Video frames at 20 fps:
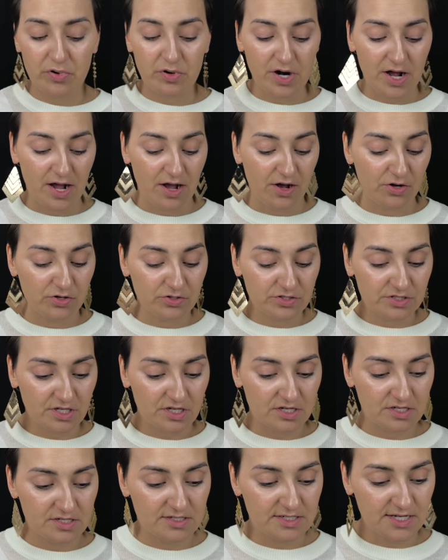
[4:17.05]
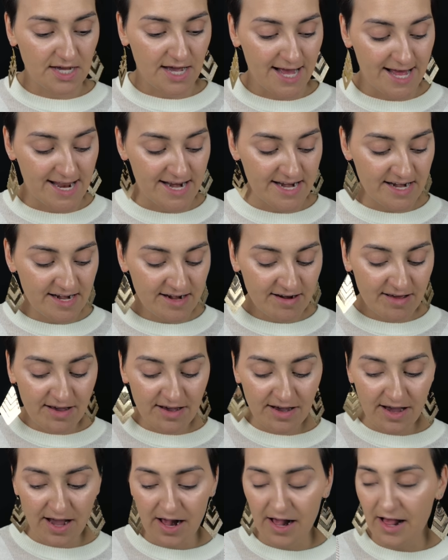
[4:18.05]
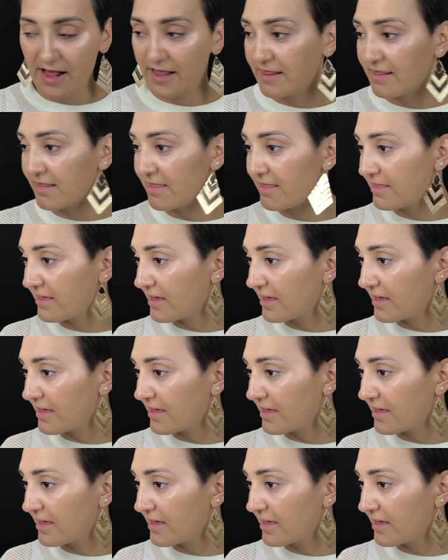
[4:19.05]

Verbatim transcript: brows done. And